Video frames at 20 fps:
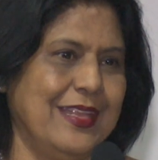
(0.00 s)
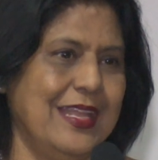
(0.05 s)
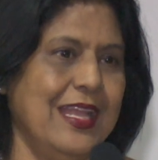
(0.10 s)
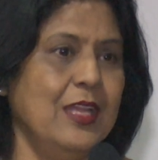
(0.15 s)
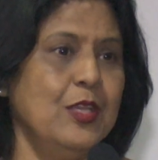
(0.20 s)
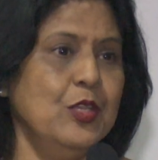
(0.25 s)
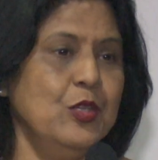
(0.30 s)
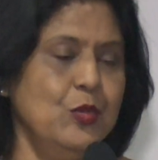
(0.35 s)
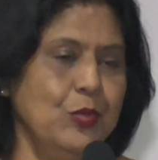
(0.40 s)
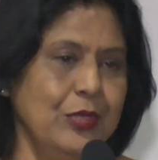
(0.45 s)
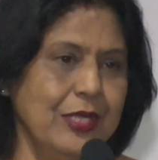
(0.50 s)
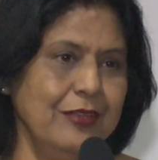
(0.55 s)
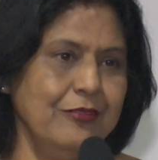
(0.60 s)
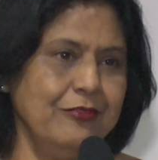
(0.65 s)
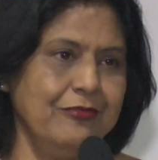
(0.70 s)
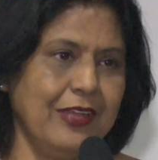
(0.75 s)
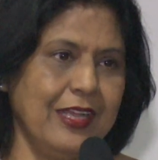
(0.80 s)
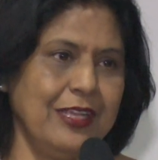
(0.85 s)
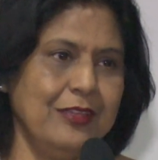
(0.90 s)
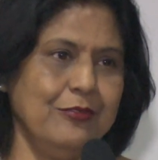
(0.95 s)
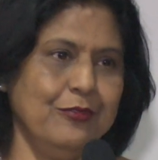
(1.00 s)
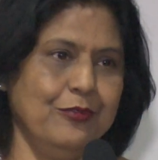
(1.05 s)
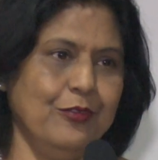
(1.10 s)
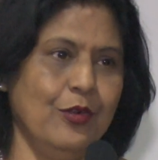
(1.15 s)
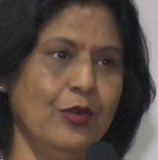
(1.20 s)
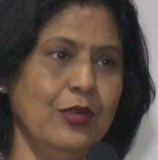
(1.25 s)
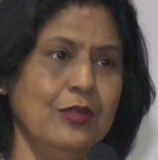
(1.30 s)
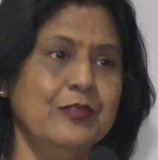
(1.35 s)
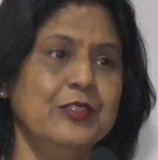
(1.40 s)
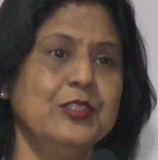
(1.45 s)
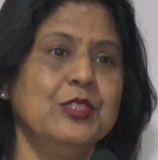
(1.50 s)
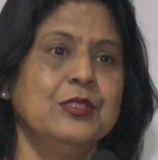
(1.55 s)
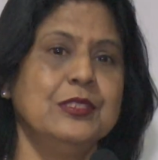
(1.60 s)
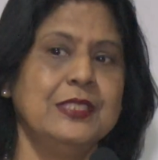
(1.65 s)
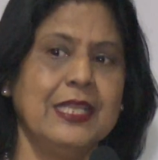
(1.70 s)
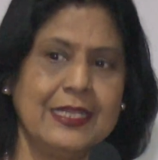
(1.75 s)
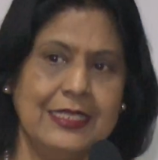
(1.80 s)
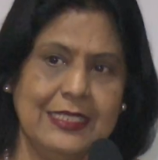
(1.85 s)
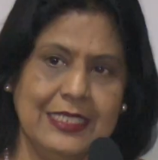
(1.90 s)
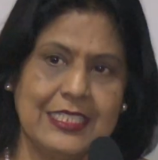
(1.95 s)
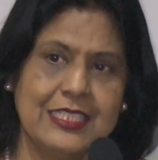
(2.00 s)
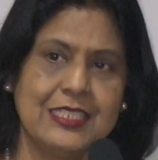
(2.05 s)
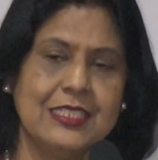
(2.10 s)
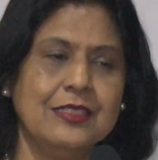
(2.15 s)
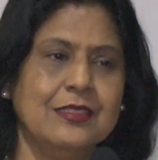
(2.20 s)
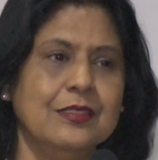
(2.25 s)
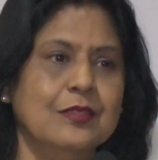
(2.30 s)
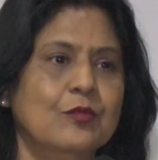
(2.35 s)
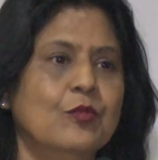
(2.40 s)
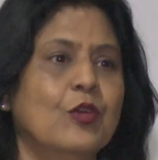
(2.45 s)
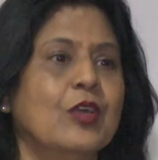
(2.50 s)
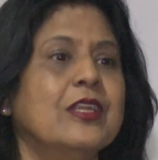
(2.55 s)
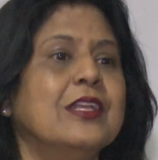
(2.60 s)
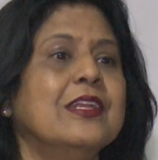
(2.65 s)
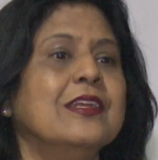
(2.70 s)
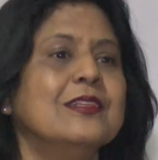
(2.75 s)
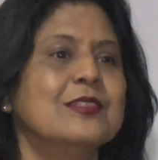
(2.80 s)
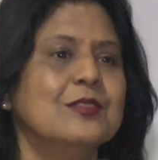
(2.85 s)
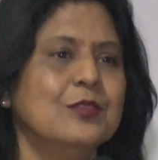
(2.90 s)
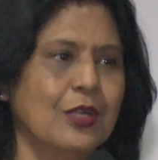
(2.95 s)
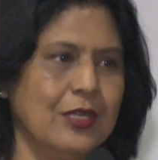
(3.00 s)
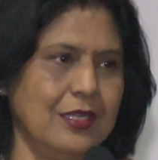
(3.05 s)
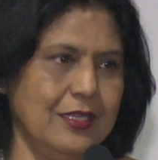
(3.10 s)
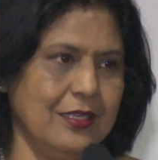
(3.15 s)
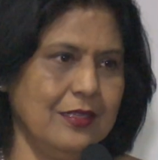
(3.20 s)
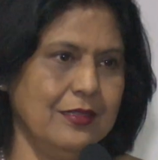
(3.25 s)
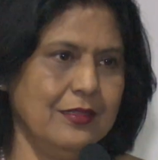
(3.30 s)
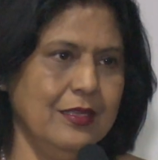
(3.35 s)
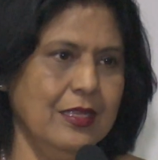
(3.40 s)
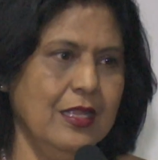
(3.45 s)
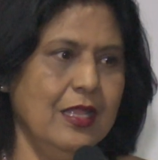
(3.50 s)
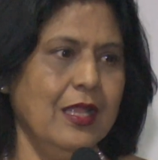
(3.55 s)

And you can find fault with your technician what he has not done.